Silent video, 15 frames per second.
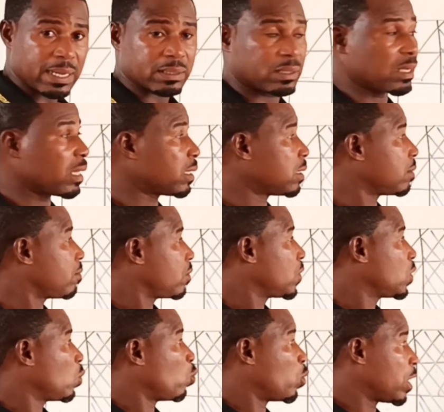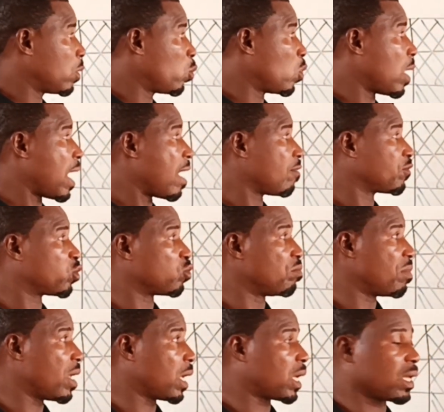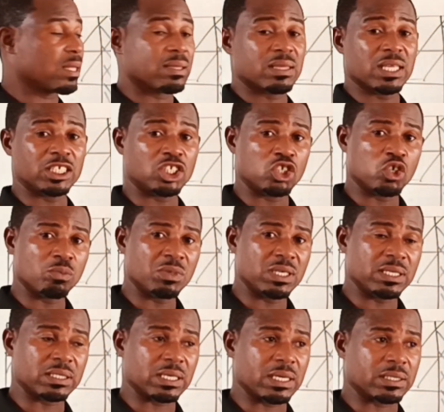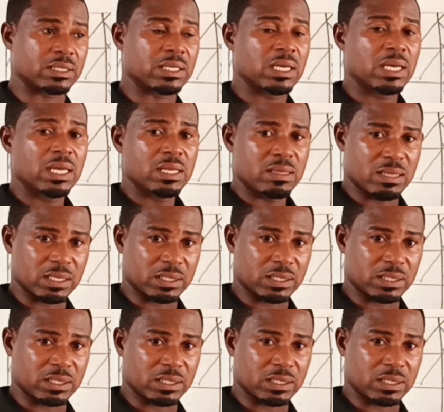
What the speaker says: Like I said, we will have to make the denominators